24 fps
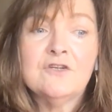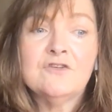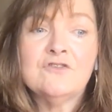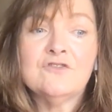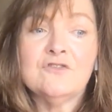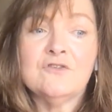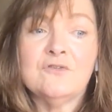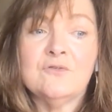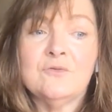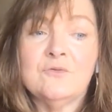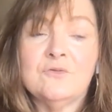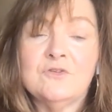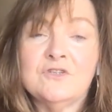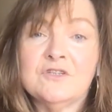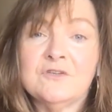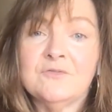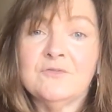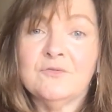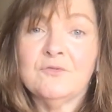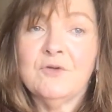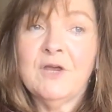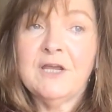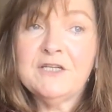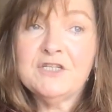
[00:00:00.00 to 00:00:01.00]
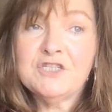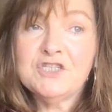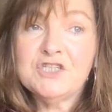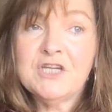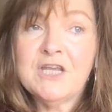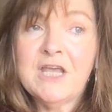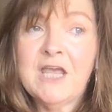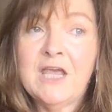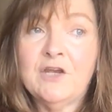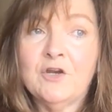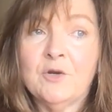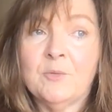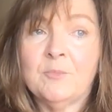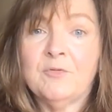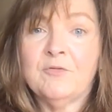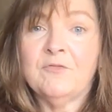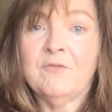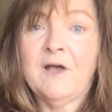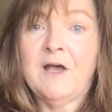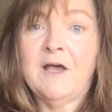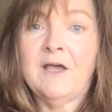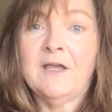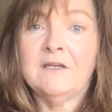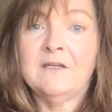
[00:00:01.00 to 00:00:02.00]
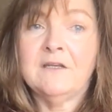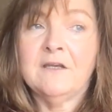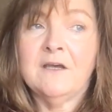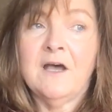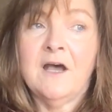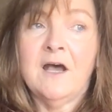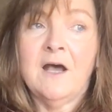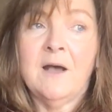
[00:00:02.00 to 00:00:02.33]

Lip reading: to differentiate or provide